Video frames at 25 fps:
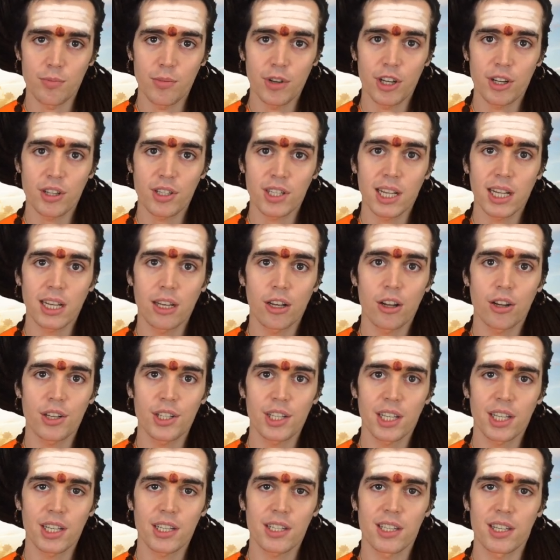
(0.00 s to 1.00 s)
because that
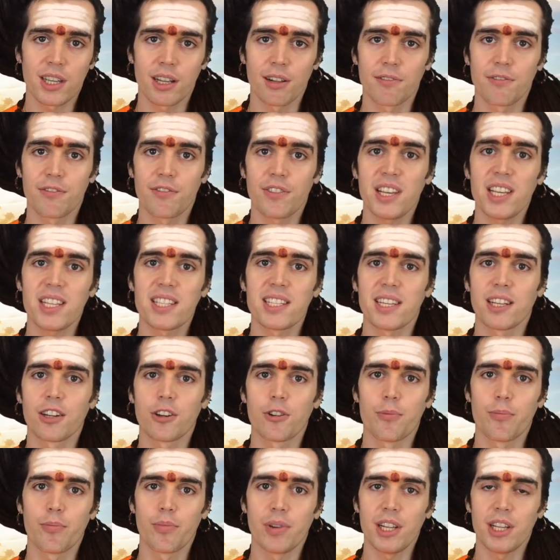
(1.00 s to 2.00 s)
logic itself is
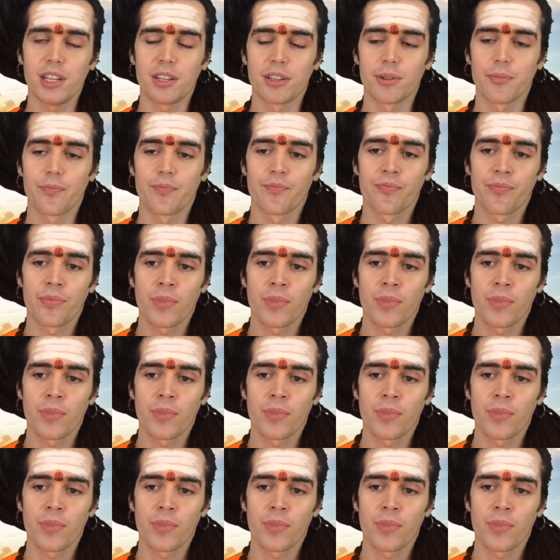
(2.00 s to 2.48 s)
incomplete.